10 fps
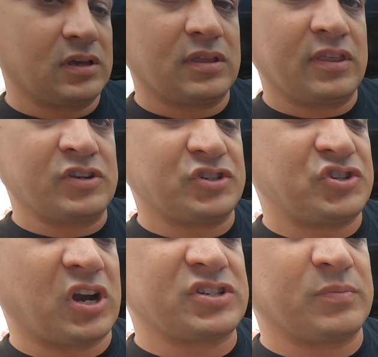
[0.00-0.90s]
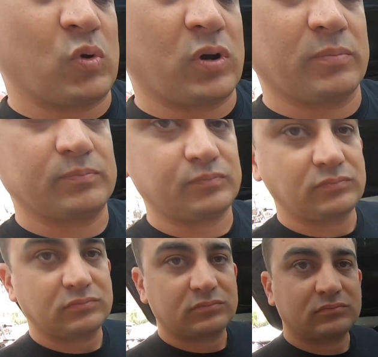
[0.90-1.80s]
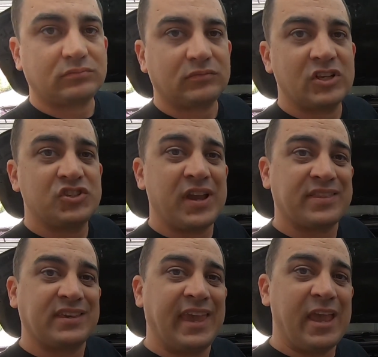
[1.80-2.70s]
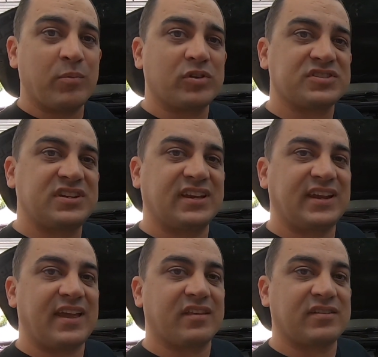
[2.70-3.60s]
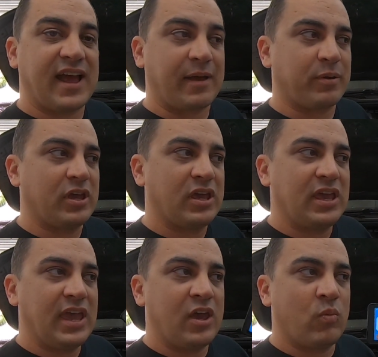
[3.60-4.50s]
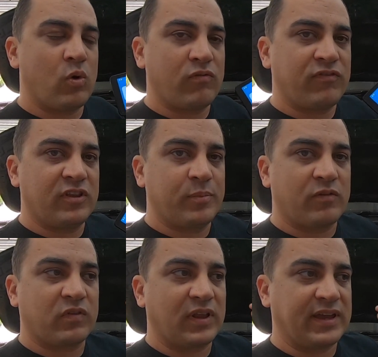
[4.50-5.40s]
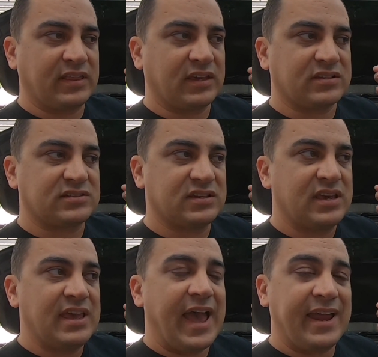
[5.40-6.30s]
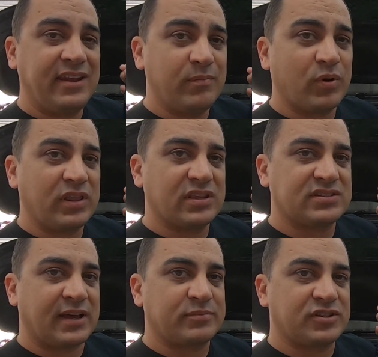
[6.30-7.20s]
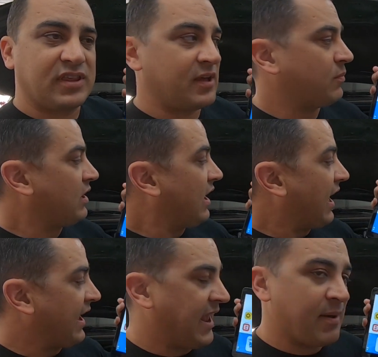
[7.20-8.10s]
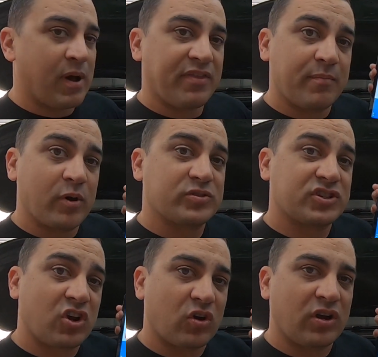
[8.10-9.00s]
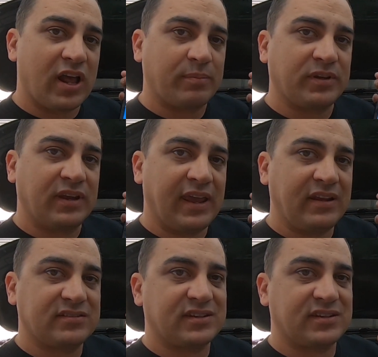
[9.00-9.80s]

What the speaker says: there's your charging port. So you got the cable sticking out of the top. it won't flip over like this. I did bring this up to them. I am on the most current up-to-date,